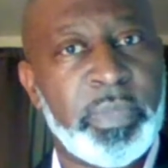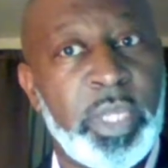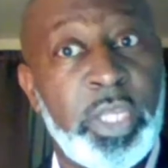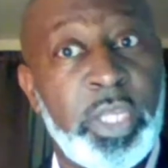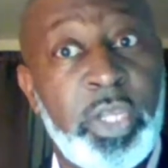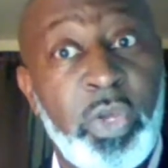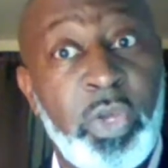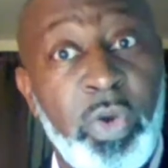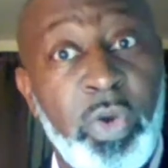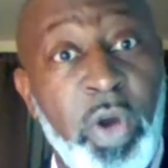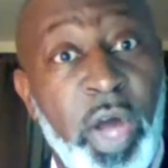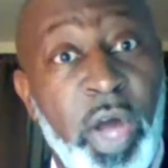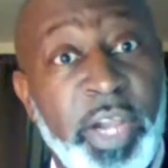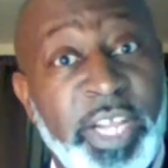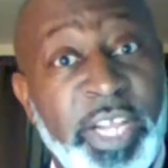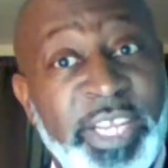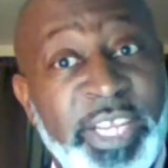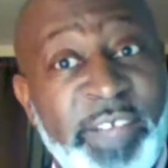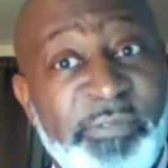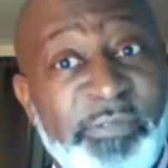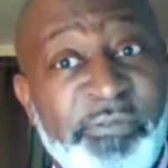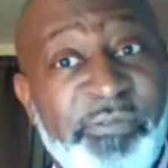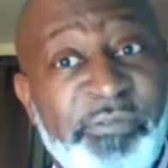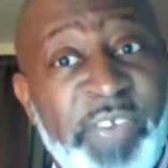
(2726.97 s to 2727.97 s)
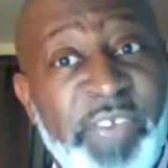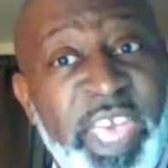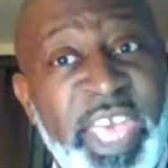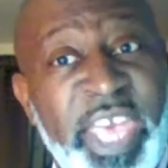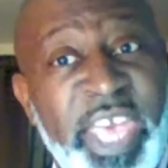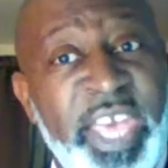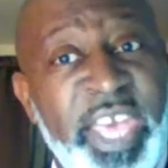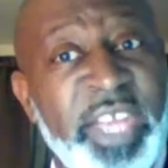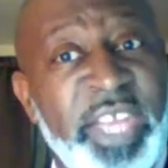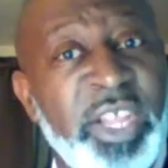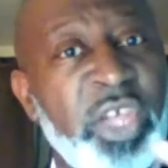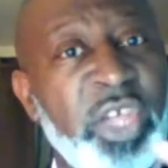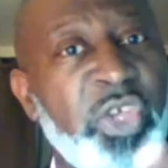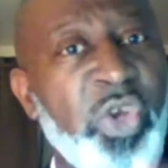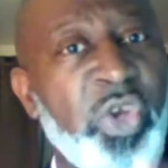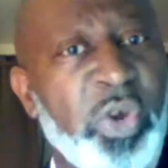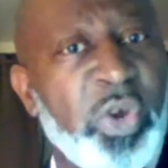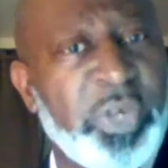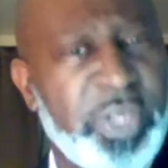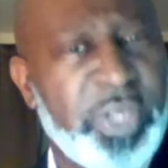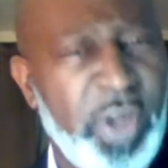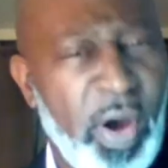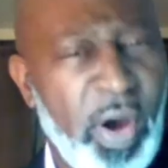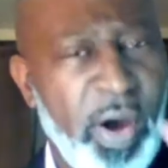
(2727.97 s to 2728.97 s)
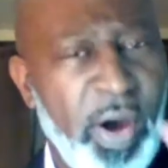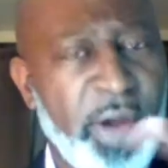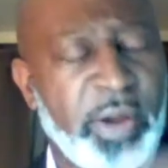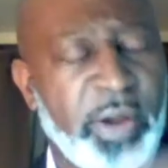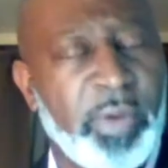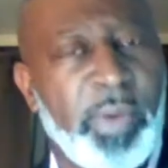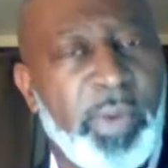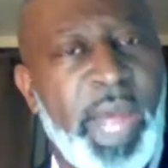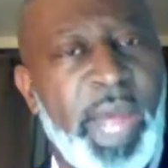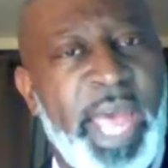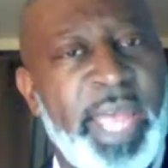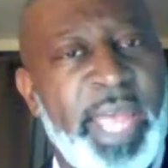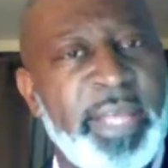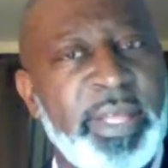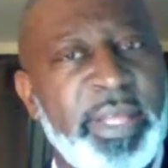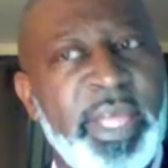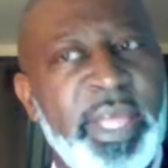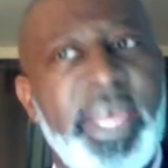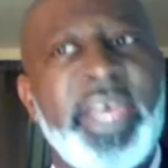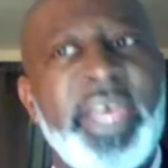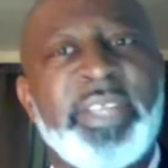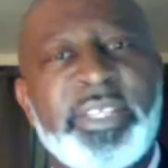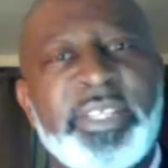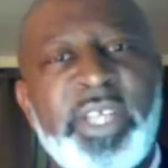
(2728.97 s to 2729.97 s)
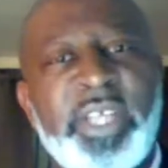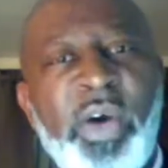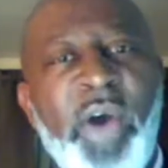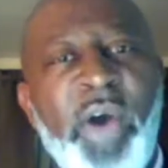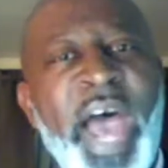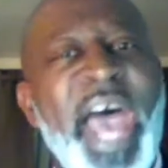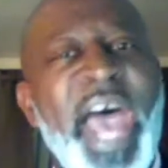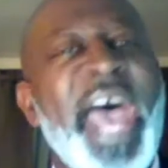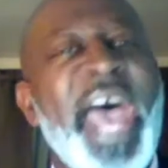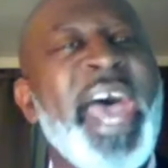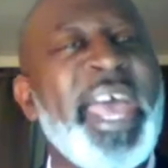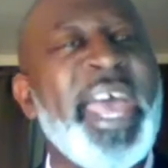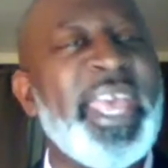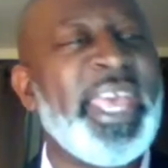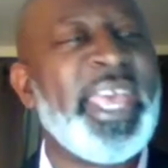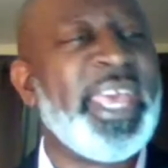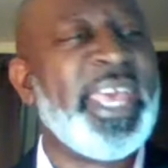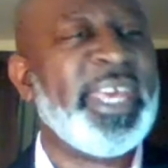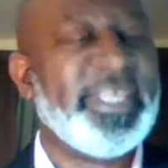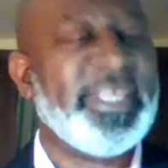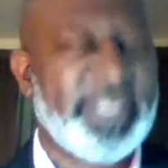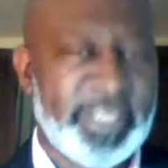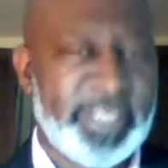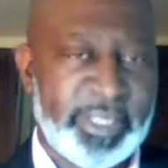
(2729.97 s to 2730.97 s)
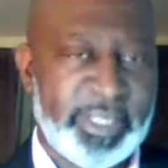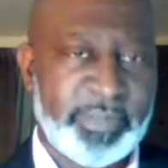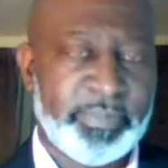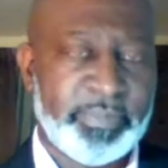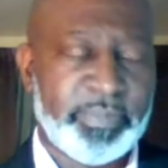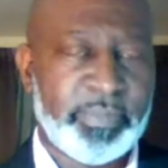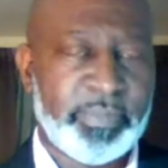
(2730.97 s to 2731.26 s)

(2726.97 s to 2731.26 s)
You're gonna defend your daughter, right? So how is it